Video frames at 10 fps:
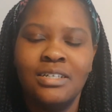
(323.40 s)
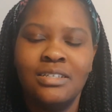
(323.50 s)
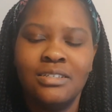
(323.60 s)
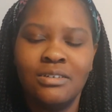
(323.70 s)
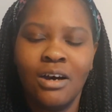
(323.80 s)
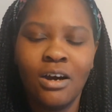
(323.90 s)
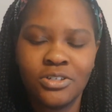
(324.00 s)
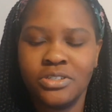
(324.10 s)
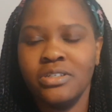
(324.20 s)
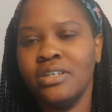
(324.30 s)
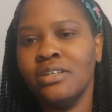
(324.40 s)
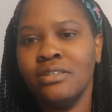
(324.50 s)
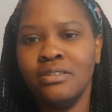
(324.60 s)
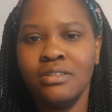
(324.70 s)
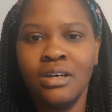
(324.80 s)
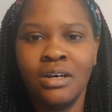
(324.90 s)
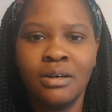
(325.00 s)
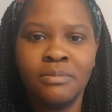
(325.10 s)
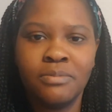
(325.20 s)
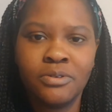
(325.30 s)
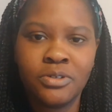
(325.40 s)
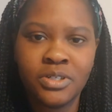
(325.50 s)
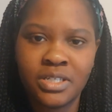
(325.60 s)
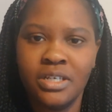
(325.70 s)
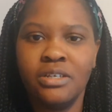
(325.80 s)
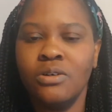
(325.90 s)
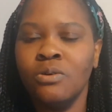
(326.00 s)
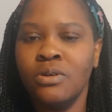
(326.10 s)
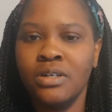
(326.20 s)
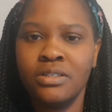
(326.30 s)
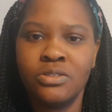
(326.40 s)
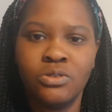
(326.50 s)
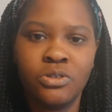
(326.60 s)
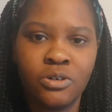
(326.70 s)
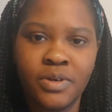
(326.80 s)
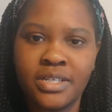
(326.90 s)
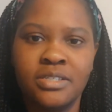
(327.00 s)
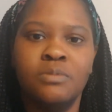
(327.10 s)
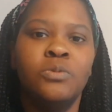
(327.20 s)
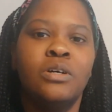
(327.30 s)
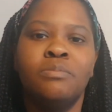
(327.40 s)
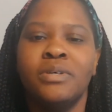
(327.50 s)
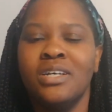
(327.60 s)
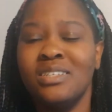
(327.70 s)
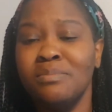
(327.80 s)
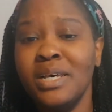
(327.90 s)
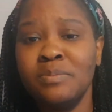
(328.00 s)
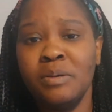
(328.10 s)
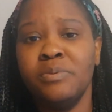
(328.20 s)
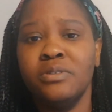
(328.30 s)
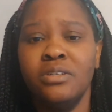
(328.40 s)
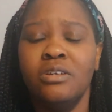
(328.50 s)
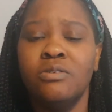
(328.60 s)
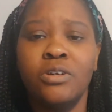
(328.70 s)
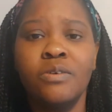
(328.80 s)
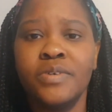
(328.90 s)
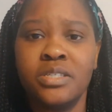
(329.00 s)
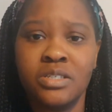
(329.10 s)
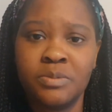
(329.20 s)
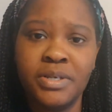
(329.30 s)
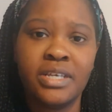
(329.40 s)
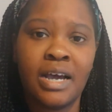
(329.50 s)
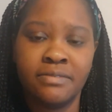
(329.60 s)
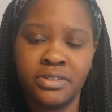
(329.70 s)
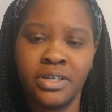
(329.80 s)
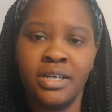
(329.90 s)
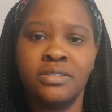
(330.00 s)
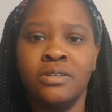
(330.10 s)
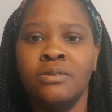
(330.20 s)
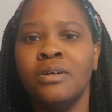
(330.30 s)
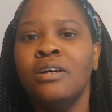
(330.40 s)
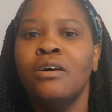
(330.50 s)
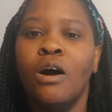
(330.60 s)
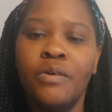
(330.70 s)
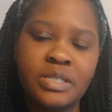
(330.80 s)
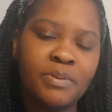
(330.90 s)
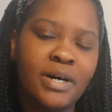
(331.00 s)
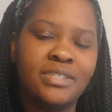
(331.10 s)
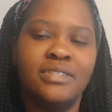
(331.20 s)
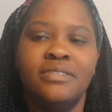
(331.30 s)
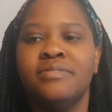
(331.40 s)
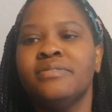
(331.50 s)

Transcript: harshly critique or to correct someone, because it makes people, nervous to speak after that. So always positive.